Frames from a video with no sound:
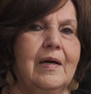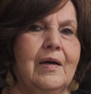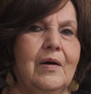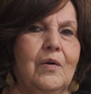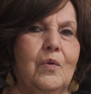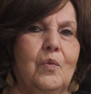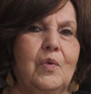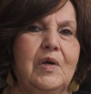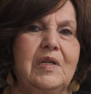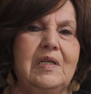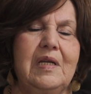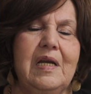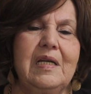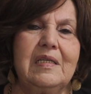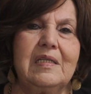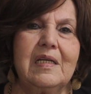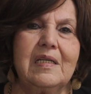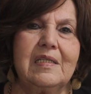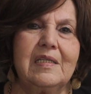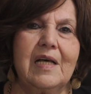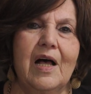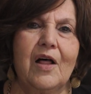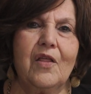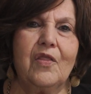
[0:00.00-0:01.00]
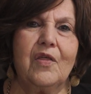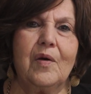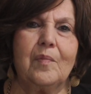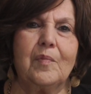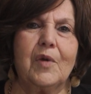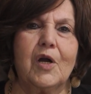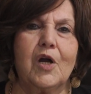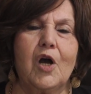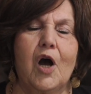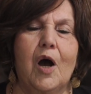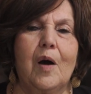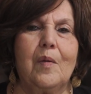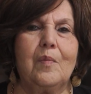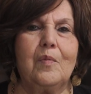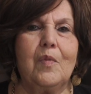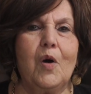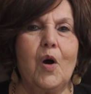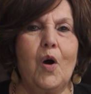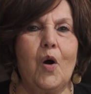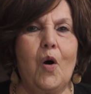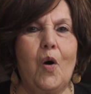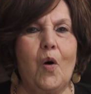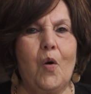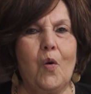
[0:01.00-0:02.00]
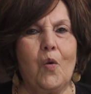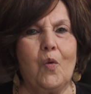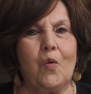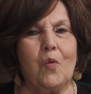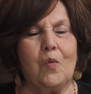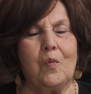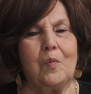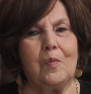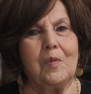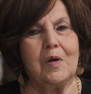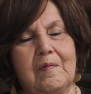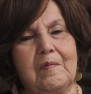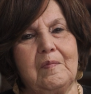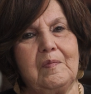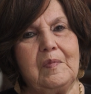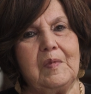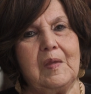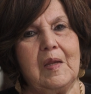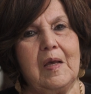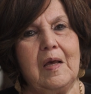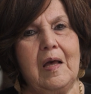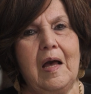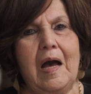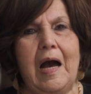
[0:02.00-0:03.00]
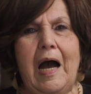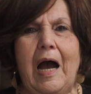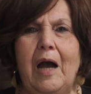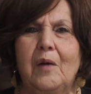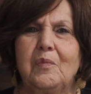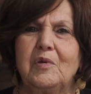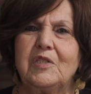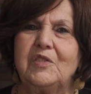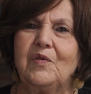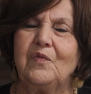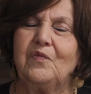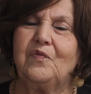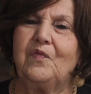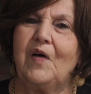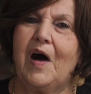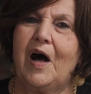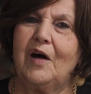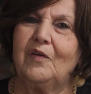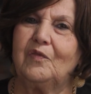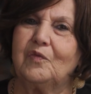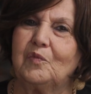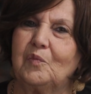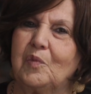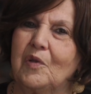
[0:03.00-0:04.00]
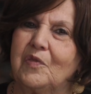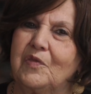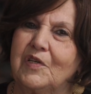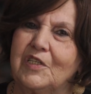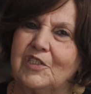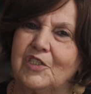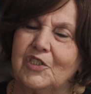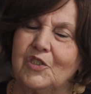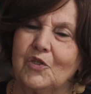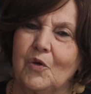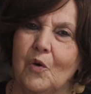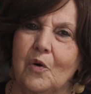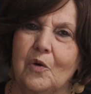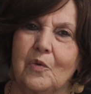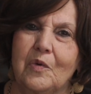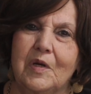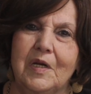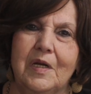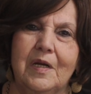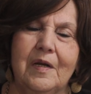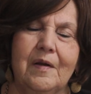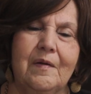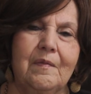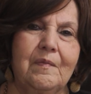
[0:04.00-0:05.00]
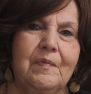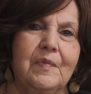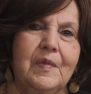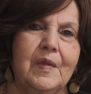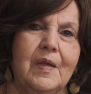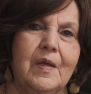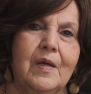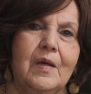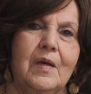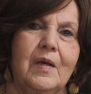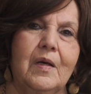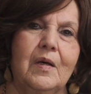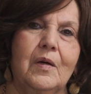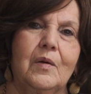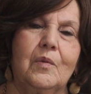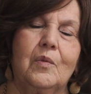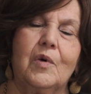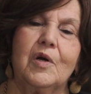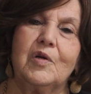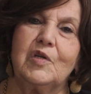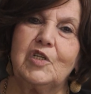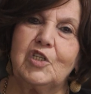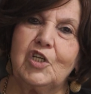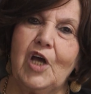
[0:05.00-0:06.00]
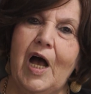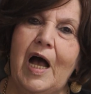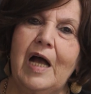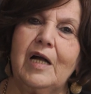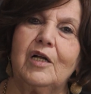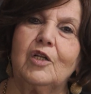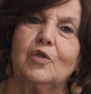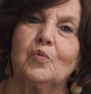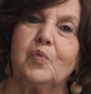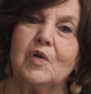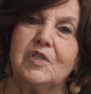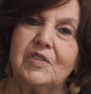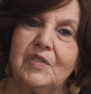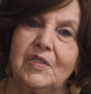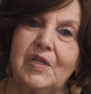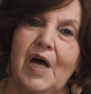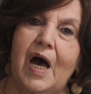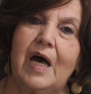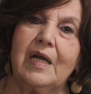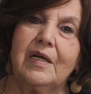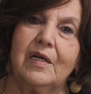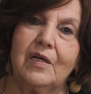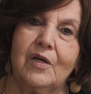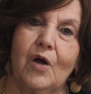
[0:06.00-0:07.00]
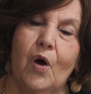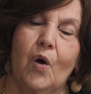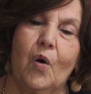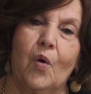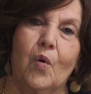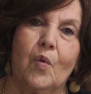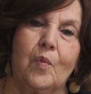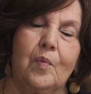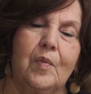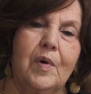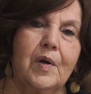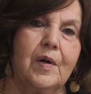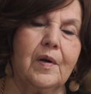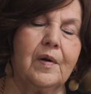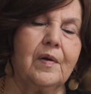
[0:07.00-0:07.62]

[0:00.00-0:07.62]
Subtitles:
We need to tell them, come home. I was involved with a story where a child was not at home.